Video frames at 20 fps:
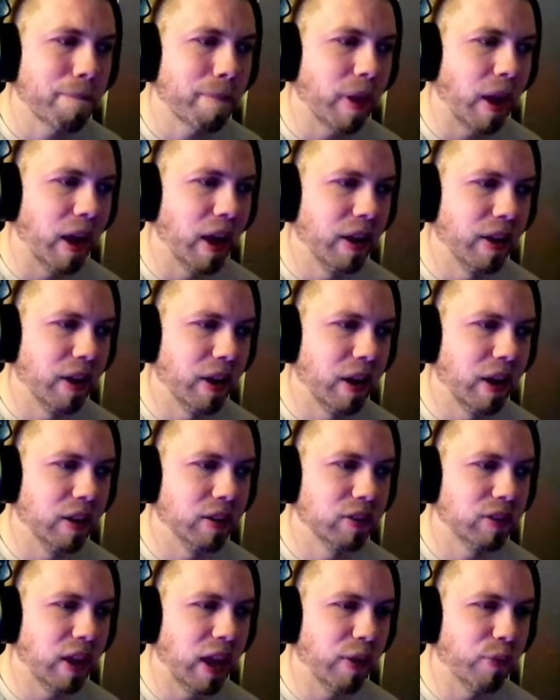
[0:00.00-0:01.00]
and uh,
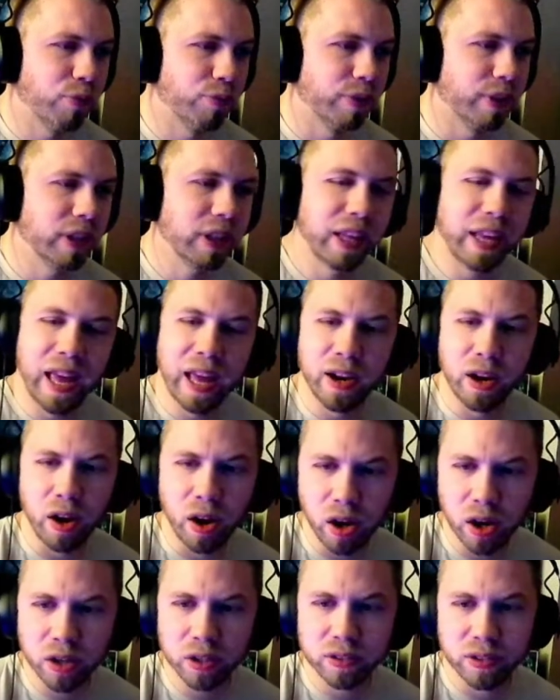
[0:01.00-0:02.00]
they've really had a
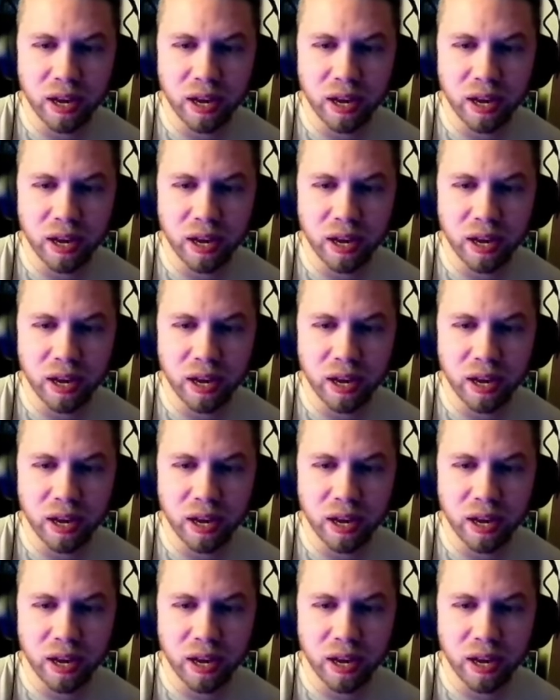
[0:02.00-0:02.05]
hard